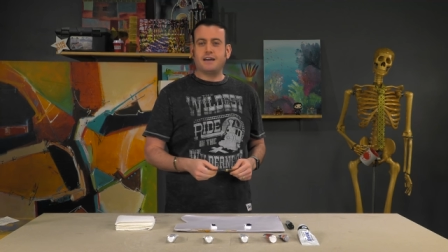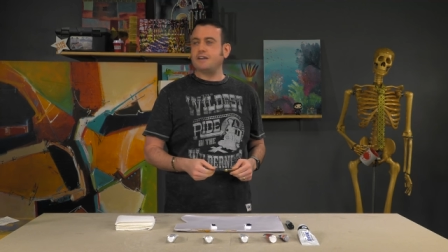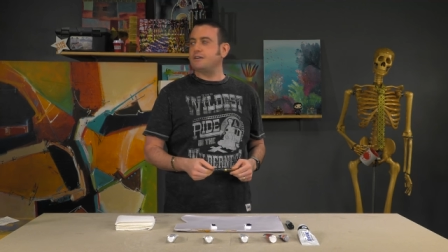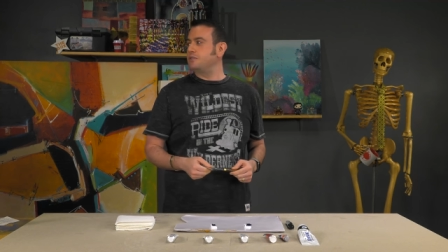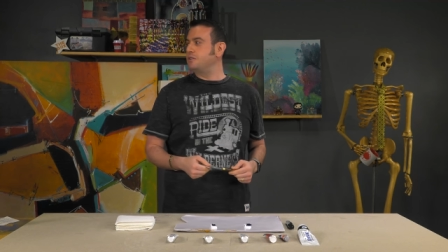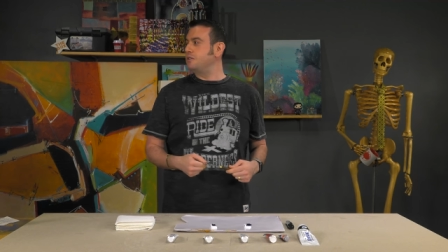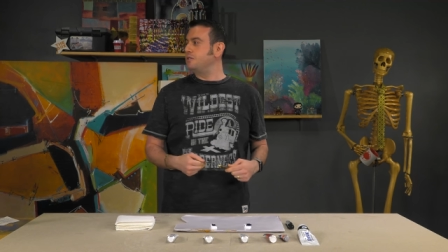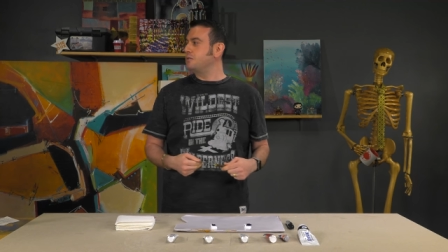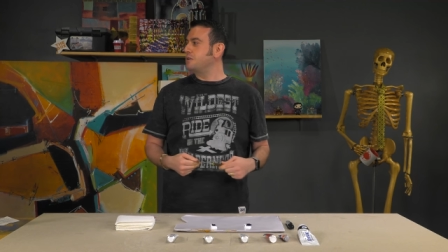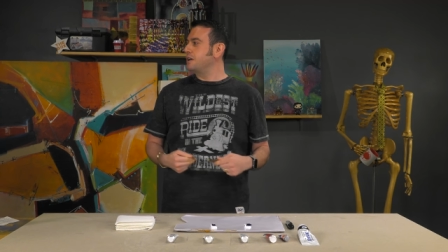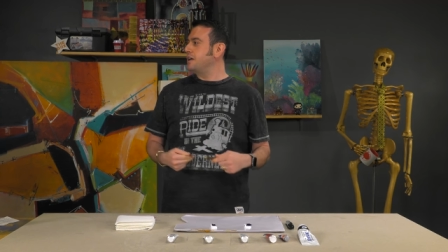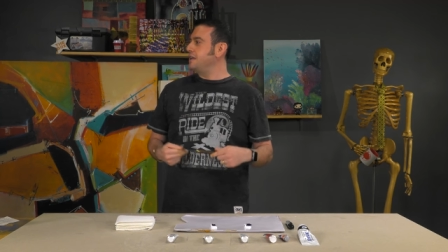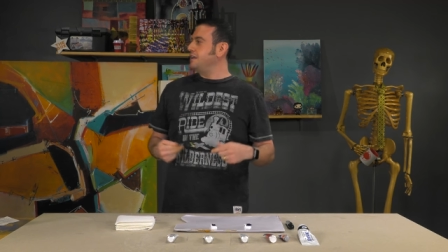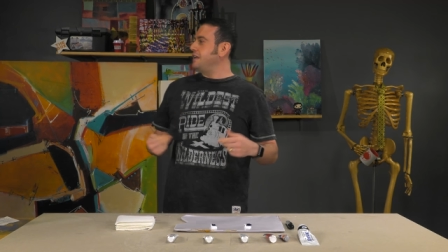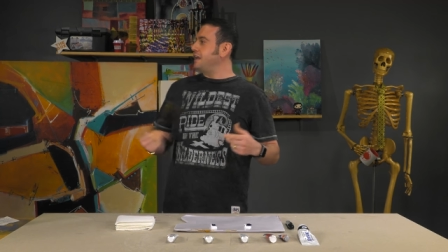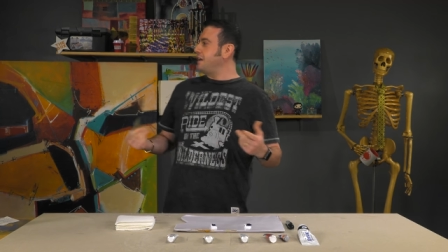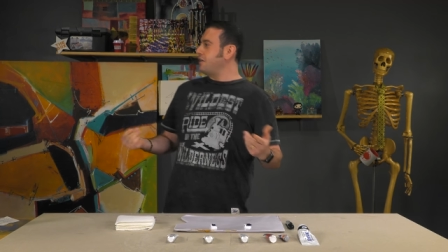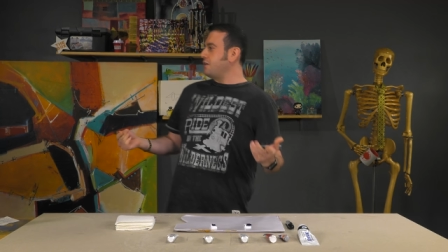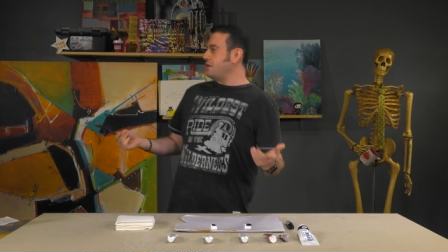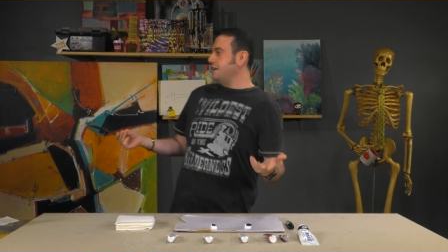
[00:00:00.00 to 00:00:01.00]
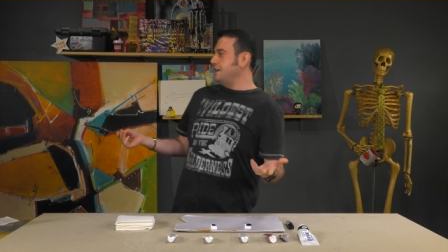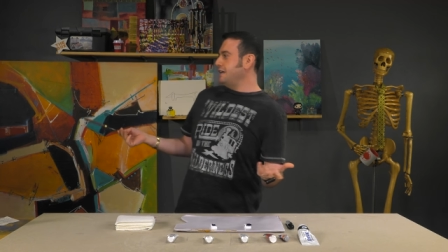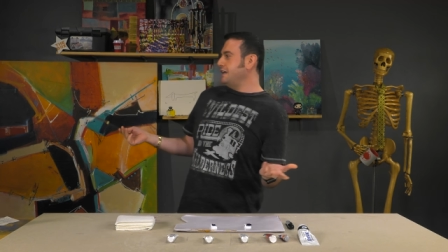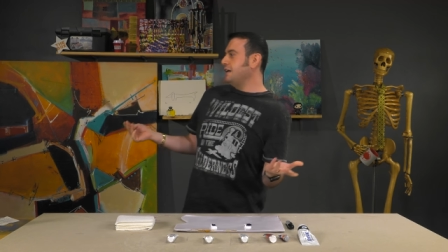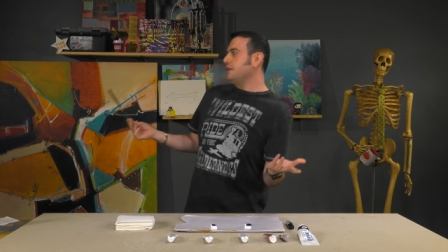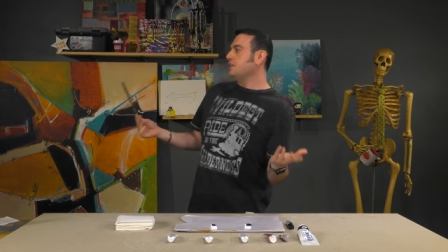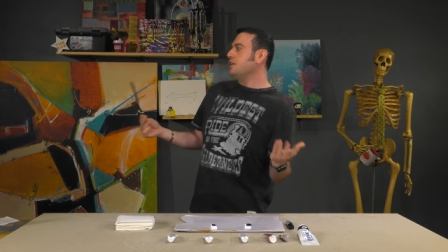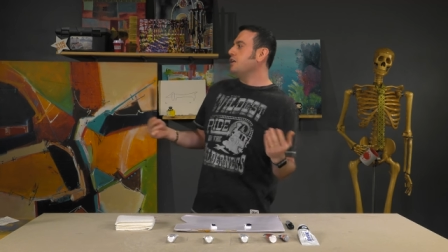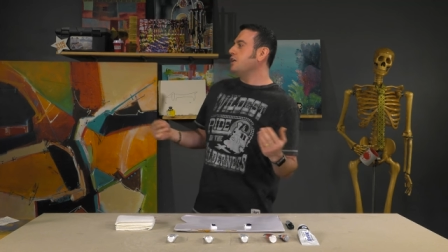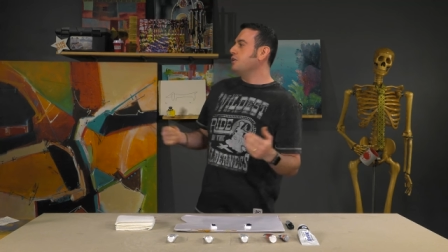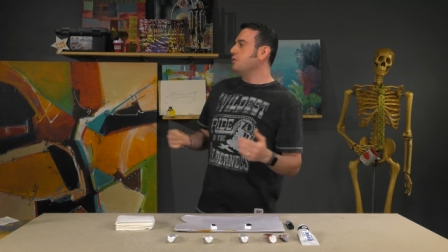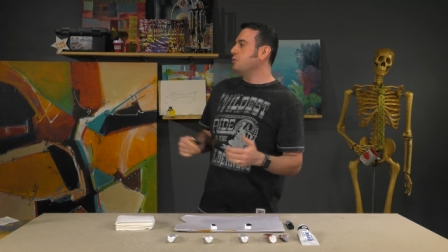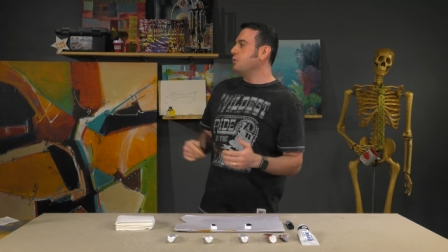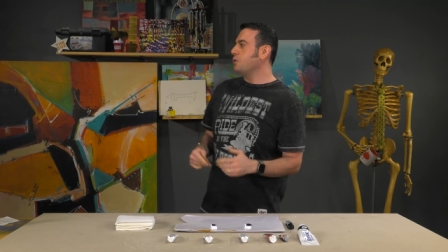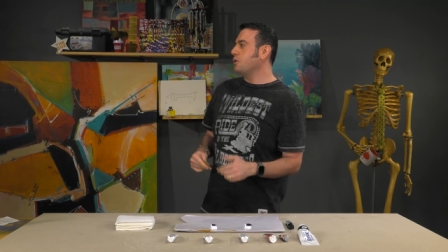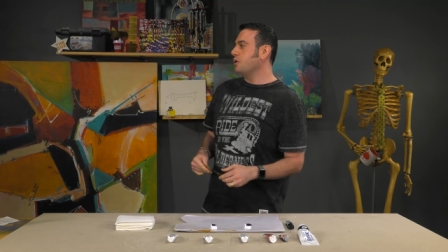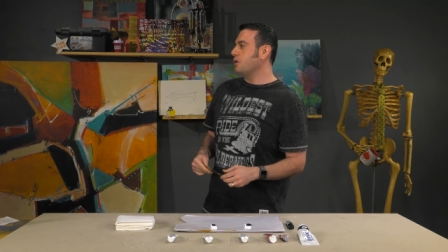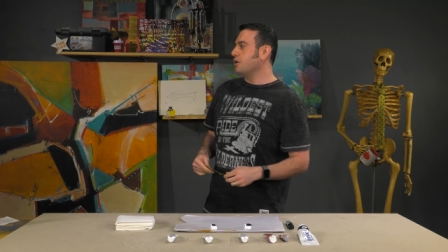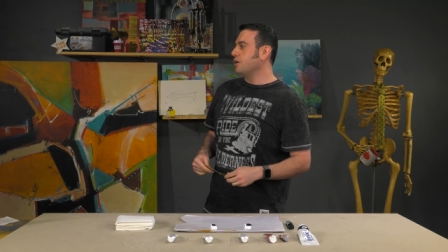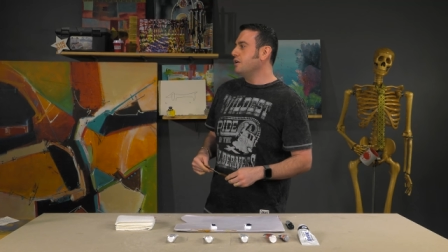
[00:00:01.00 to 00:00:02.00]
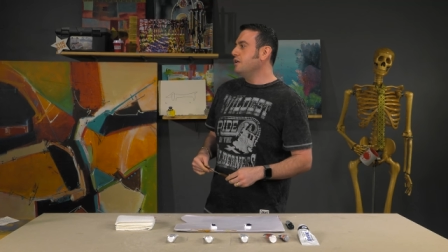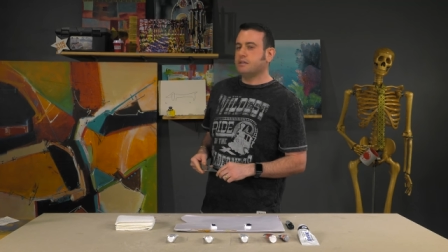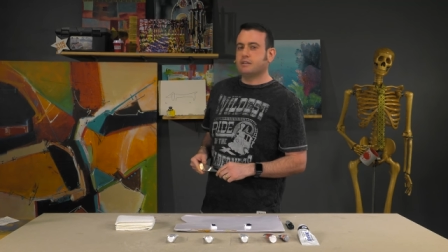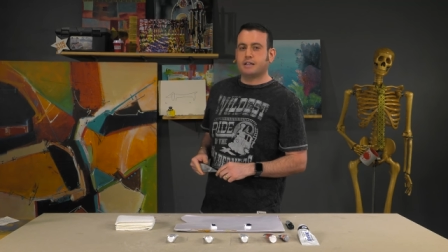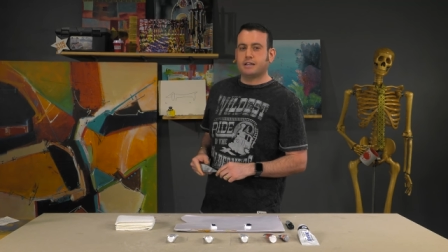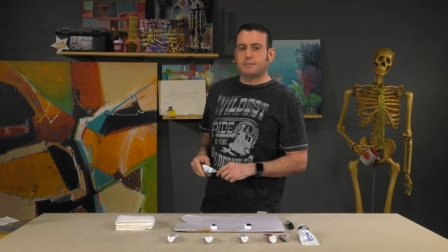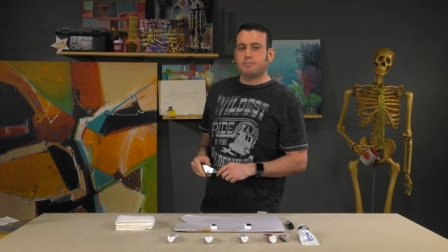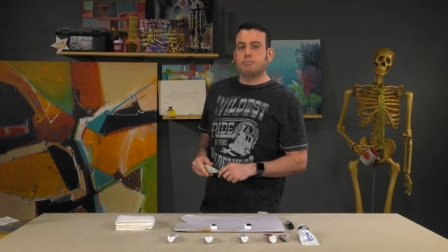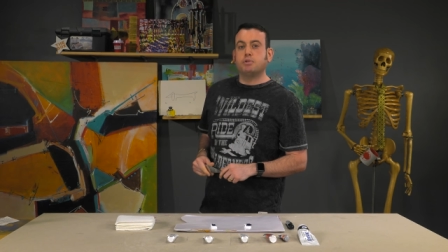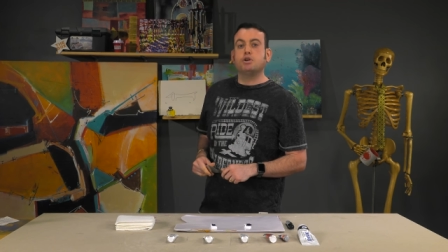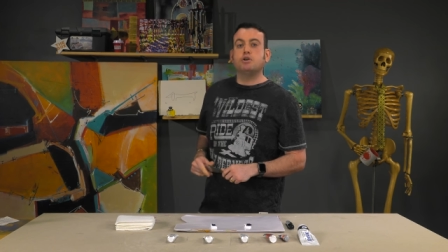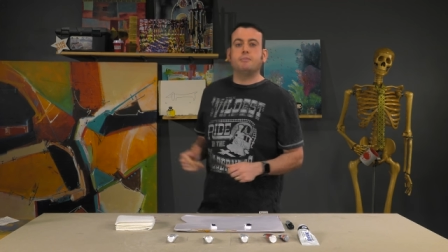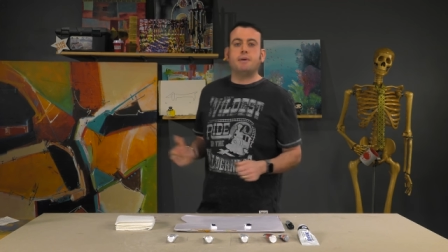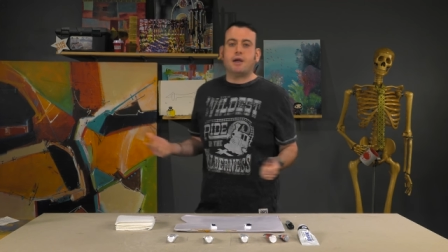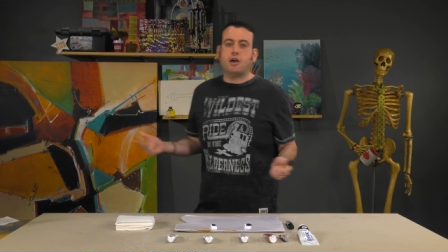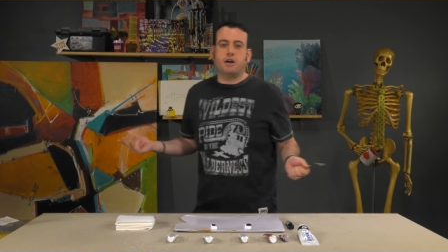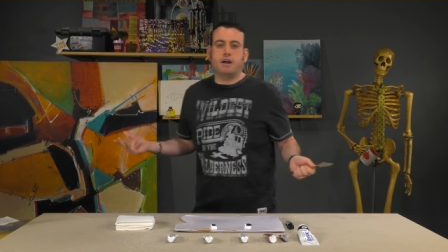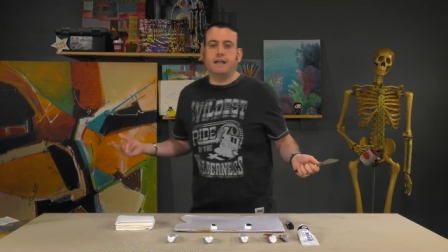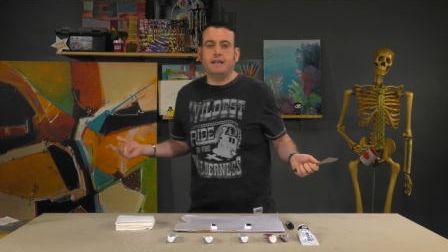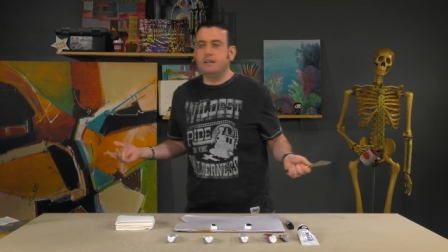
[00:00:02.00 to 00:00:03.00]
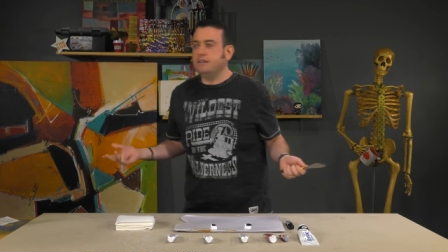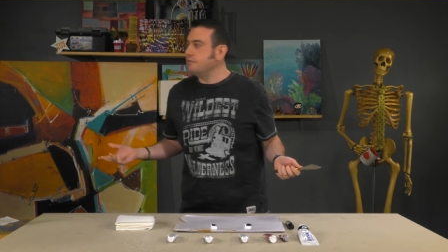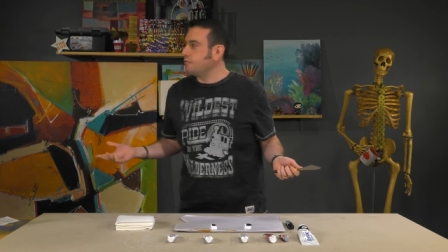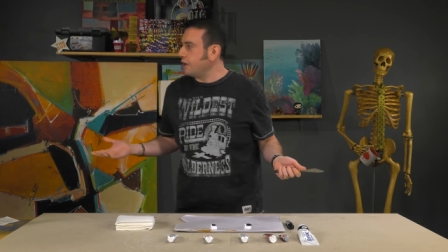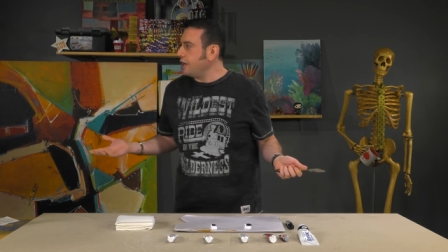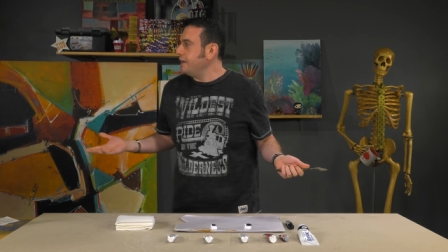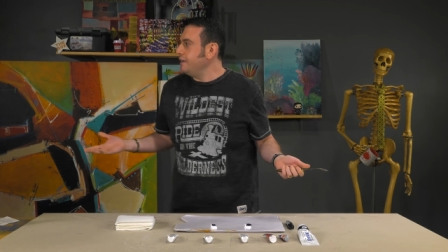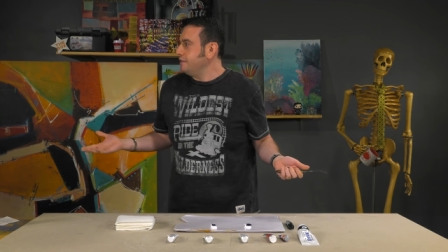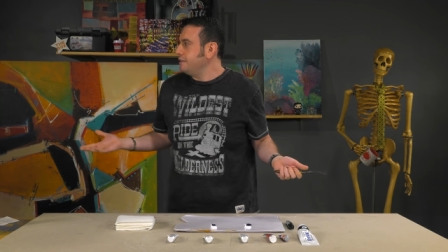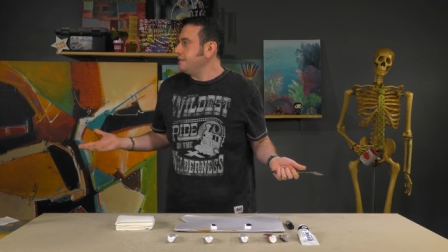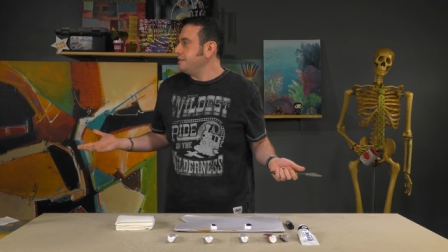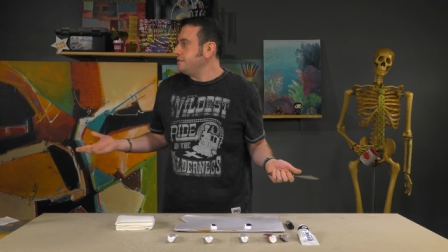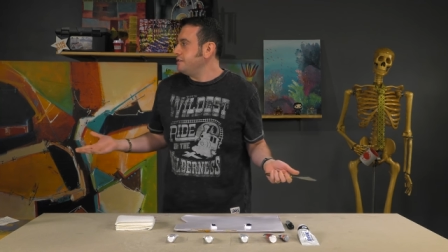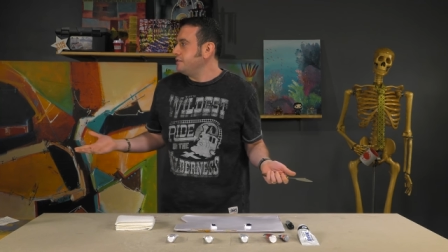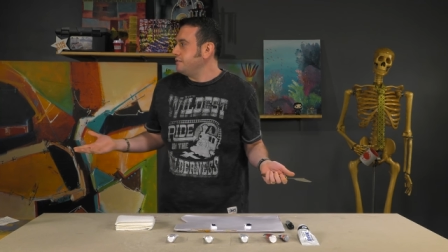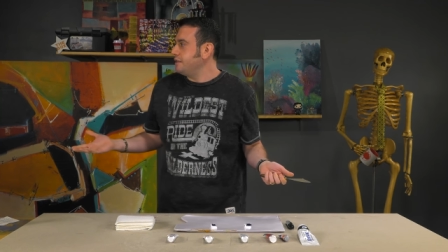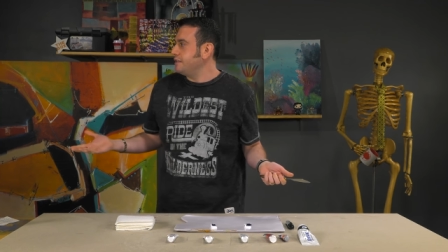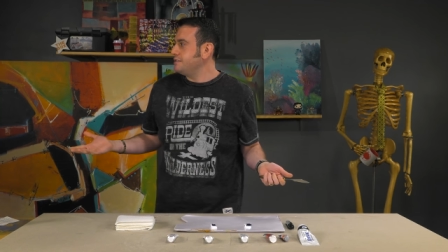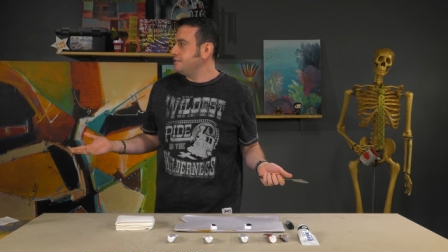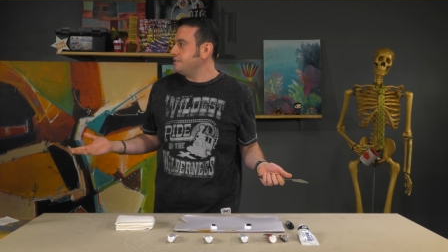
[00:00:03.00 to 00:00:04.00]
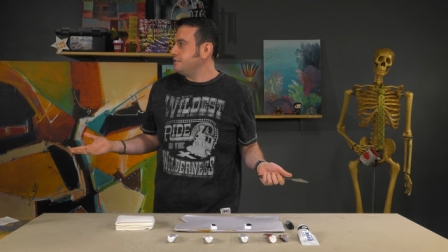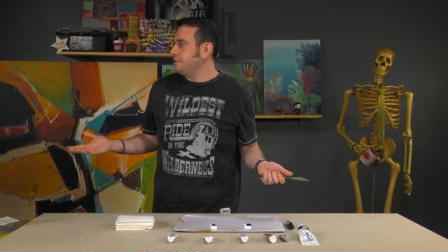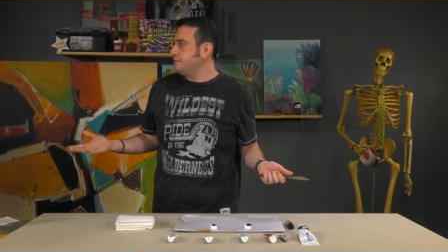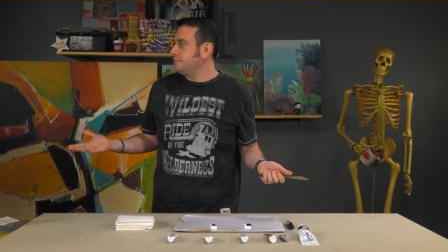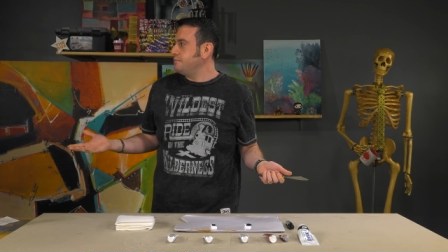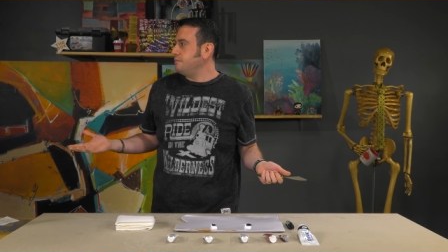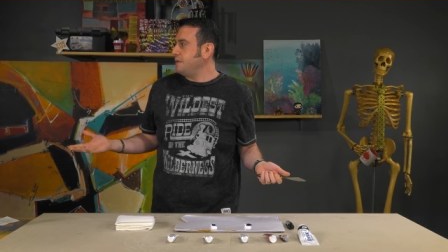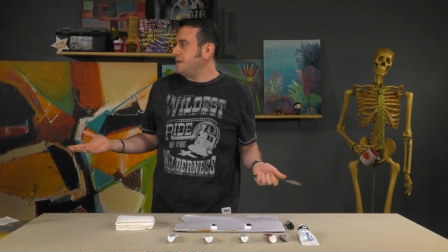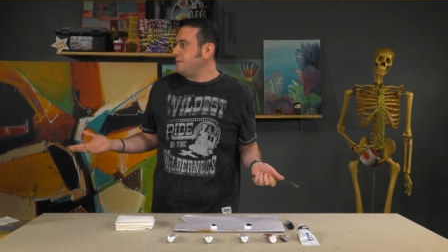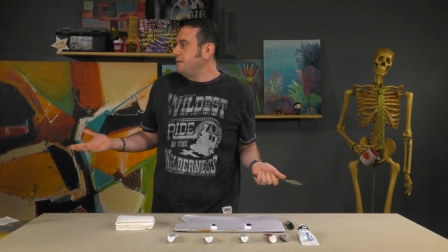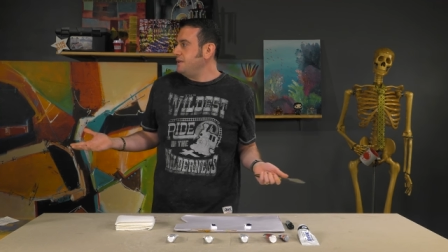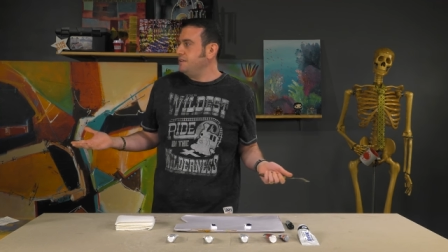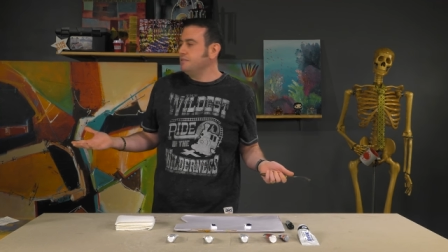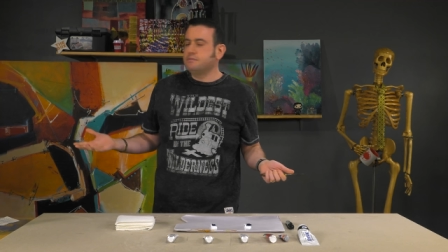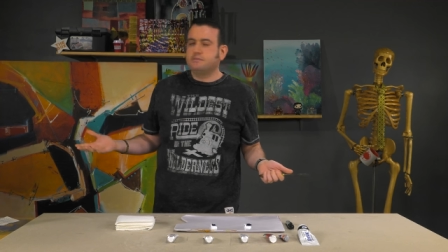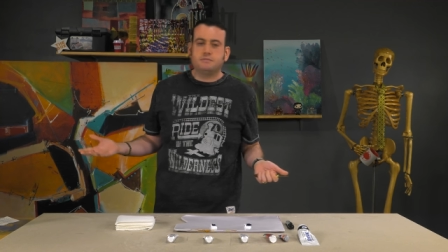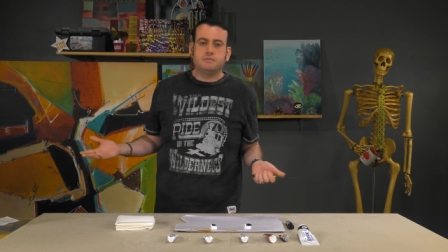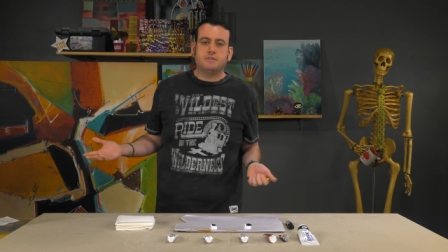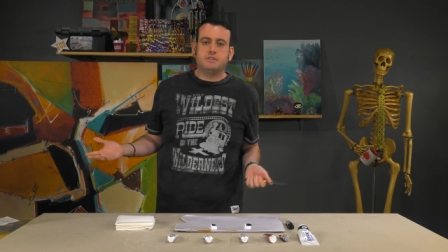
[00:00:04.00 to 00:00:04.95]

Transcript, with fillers: I don't know, canary yellow or like blueberry, right? That's a, that's maybe?